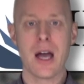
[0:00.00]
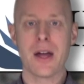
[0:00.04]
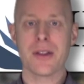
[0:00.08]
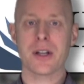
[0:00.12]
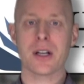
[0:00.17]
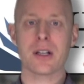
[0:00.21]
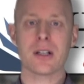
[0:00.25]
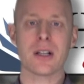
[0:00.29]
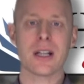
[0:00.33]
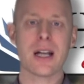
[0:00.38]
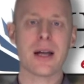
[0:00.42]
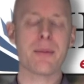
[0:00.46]

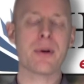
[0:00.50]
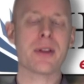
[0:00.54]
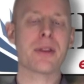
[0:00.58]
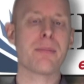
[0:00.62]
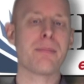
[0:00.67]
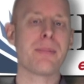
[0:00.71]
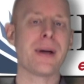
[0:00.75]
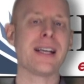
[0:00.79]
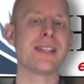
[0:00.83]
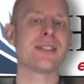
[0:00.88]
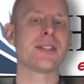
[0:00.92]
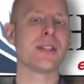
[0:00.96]
The
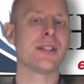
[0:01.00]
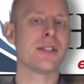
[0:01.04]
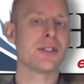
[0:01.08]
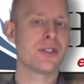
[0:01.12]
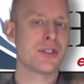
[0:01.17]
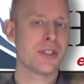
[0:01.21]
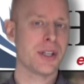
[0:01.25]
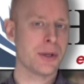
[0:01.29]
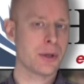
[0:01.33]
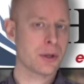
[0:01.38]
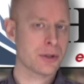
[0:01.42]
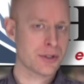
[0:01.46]
Klamath Basin
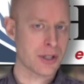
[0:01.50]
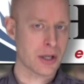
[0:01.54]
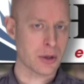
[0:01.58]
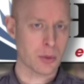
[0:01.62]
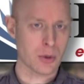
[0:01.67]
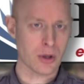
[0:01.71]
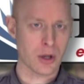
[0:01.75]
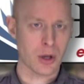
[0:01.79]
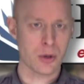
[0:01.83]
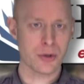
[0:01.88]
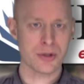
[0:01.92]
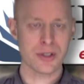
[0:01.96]
Senior Center
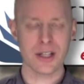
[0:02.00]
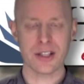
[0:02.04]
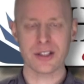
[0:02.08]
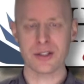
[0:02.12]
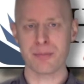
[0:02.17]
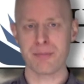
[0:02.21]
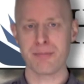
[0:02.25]
will host its